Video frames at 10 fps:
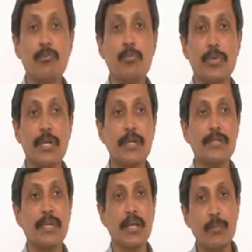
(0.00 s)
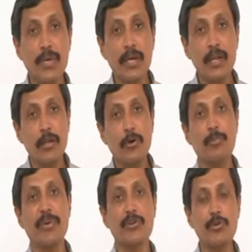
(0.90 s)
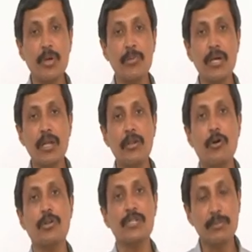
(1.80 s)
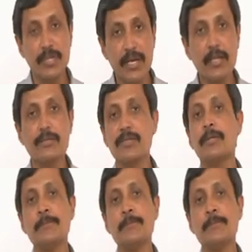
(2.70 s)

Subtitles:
whether it is a chemical or petrochemical or something else.